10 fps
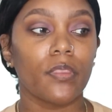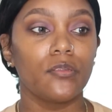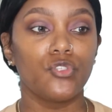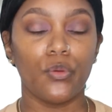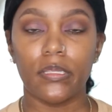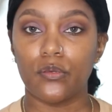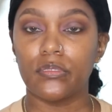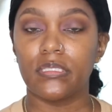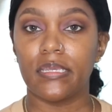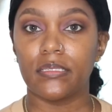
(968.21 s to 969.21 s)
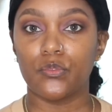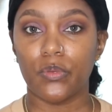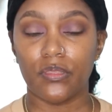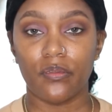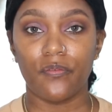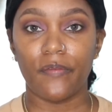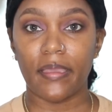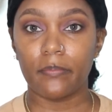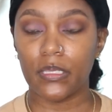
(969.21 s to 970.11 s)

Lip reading: doing those things with your family,